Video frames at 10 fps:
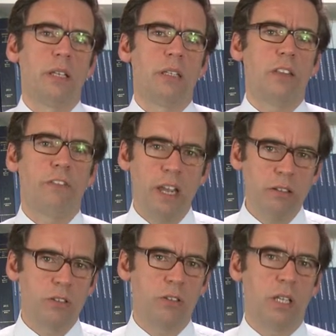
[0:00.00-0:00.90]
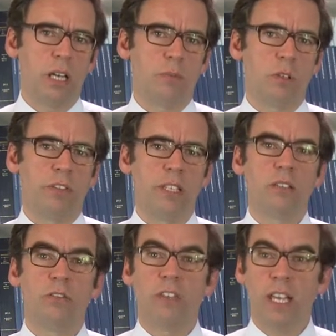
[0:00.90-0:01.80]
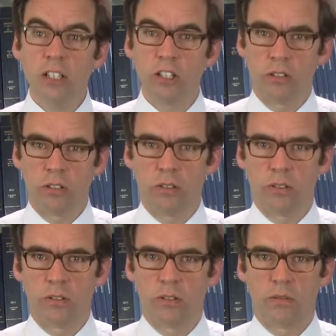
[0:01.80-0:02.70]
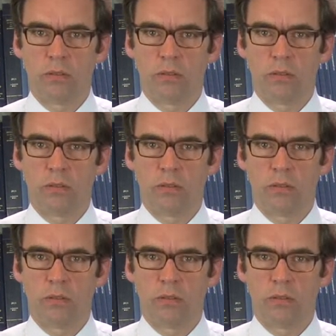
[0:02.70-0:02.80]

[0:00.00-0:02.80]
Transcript: that various types of interventions